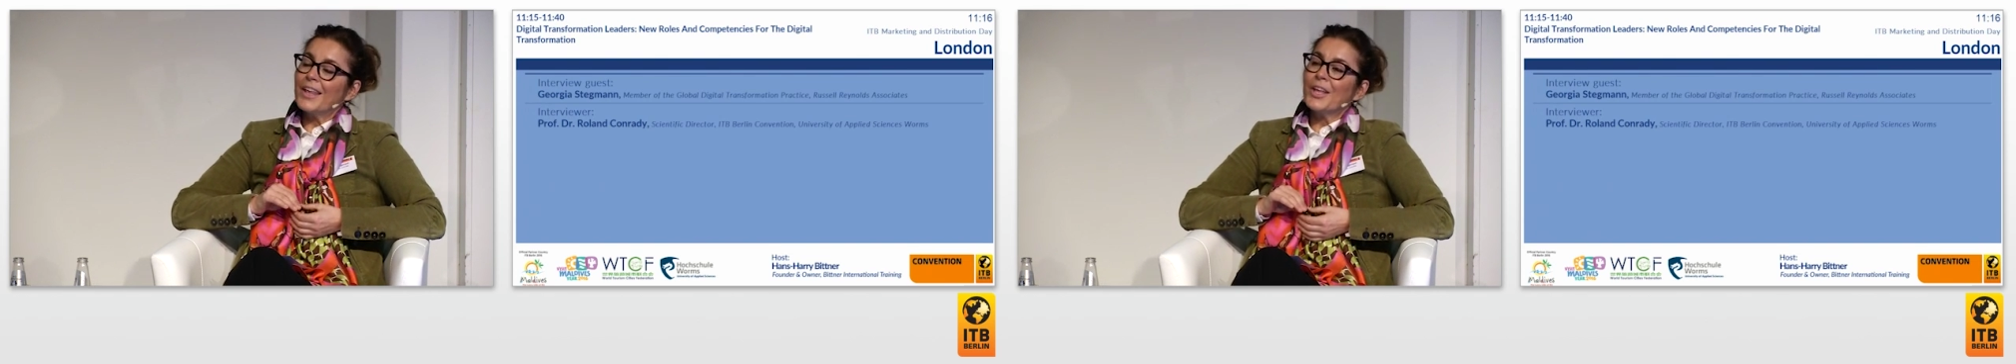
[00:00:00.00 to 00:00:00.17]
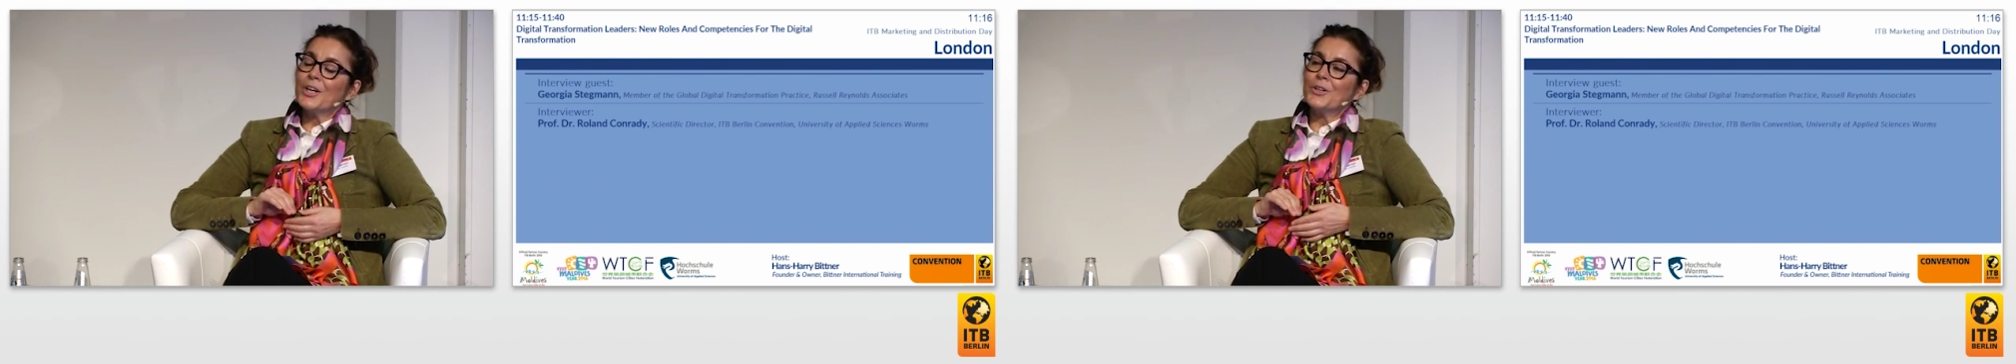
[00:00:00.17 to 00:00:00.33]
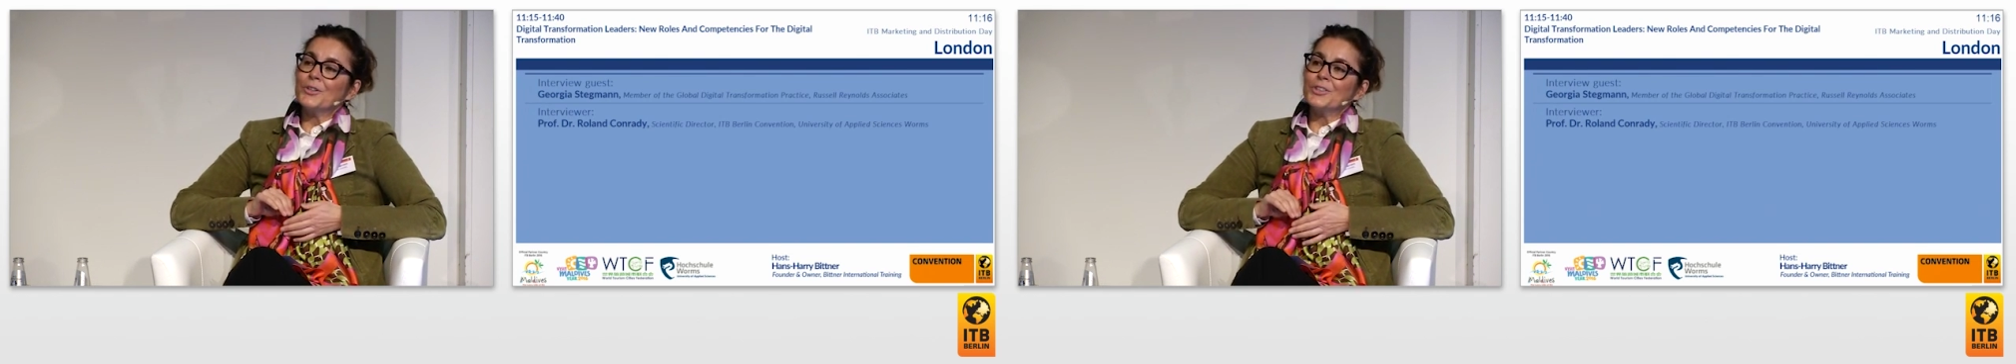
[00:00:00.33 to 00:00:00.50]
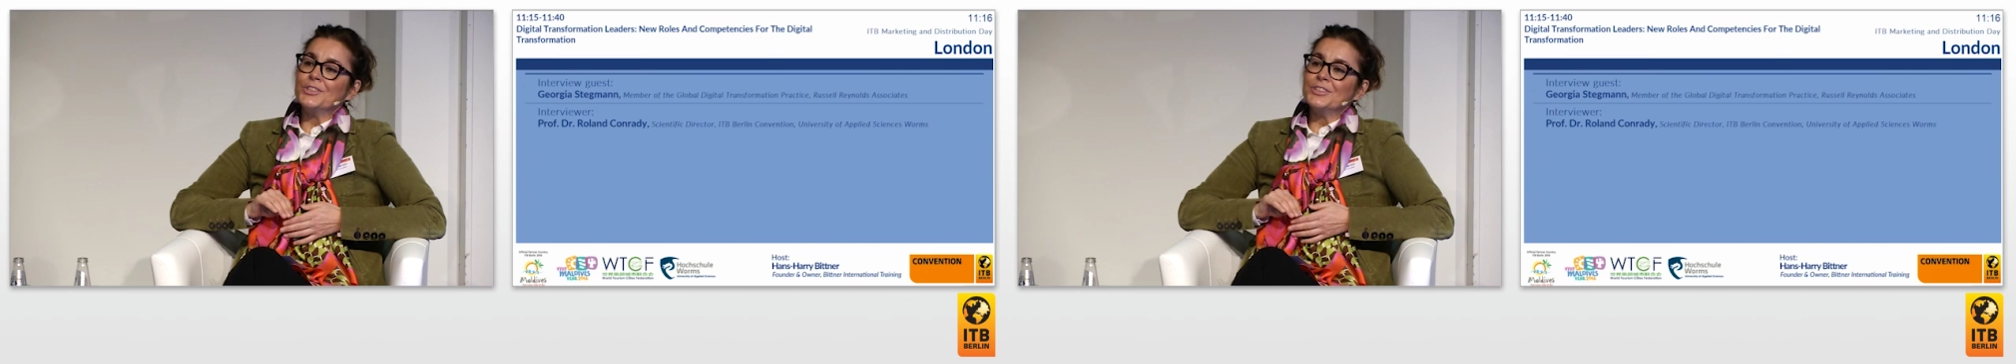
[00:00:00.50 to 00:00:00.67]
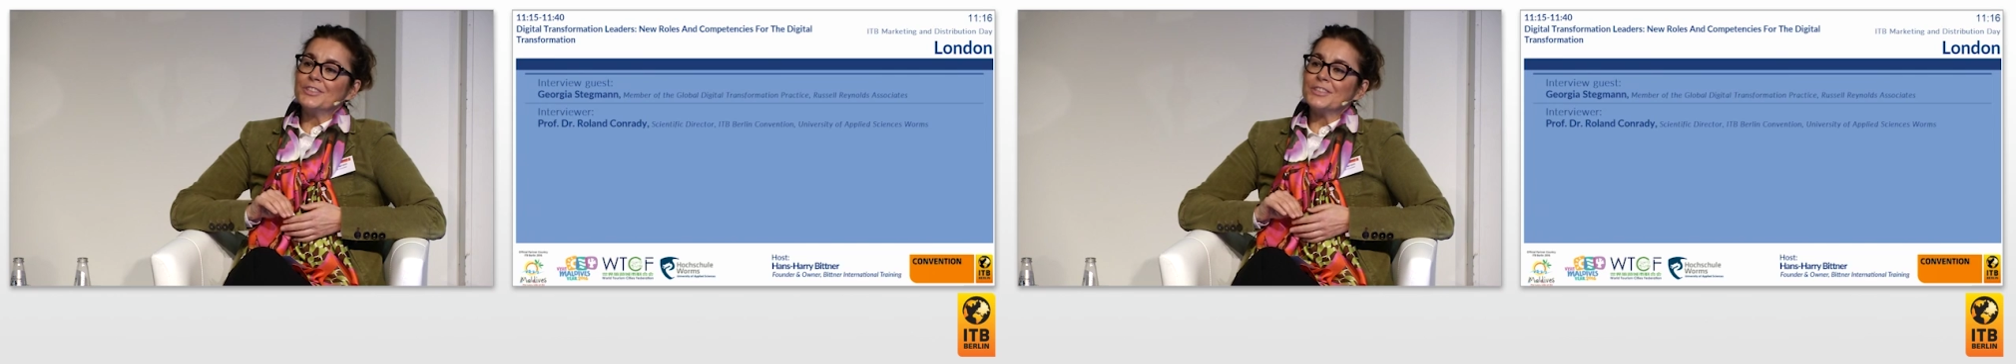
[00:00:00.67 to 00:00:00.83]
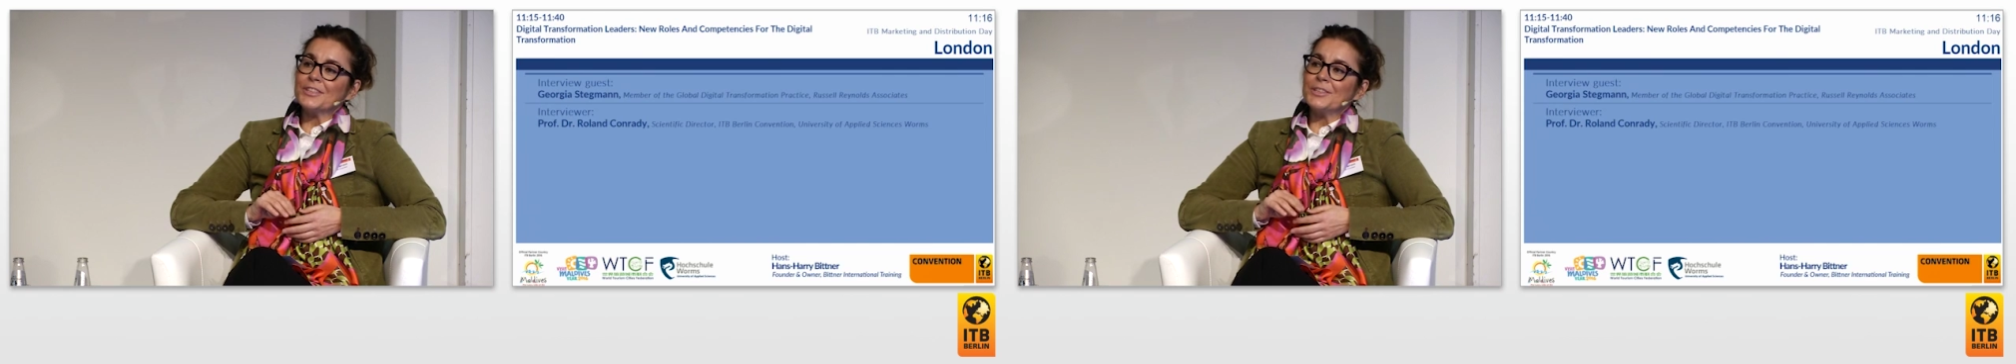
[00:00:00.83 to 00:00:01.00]
the colleagues of
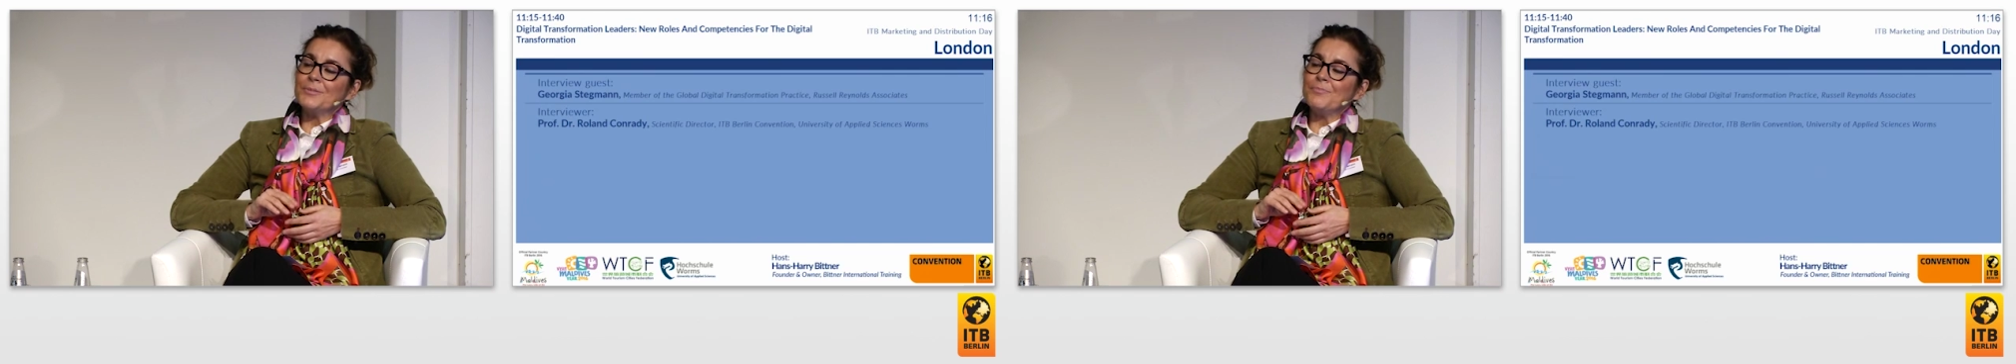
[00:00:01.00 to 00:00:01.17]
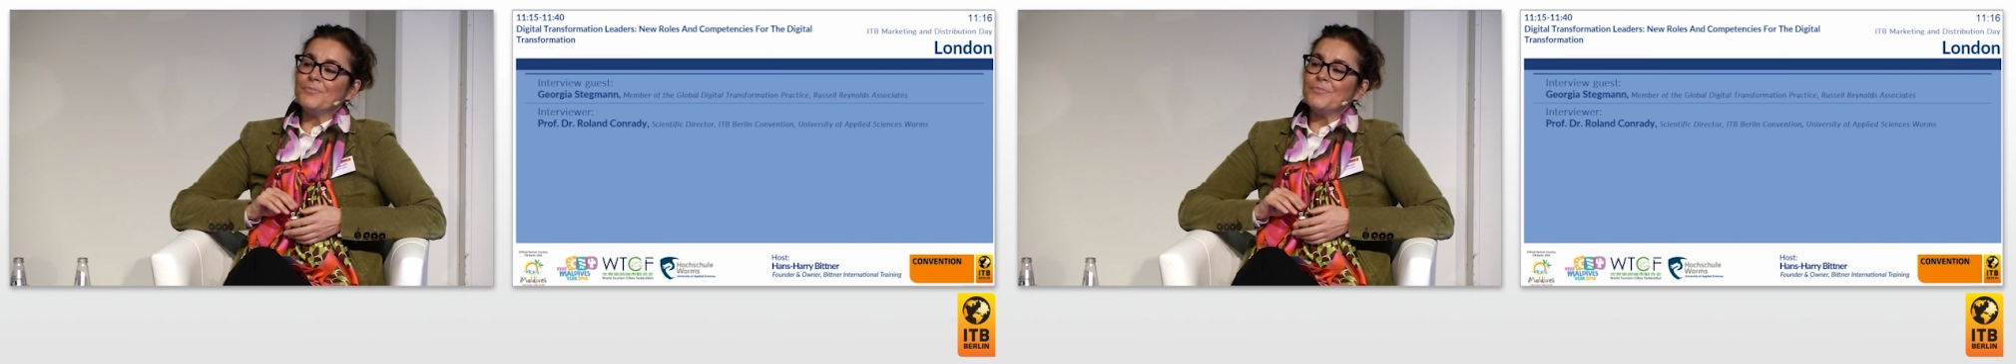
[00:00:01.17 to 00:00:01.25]
mine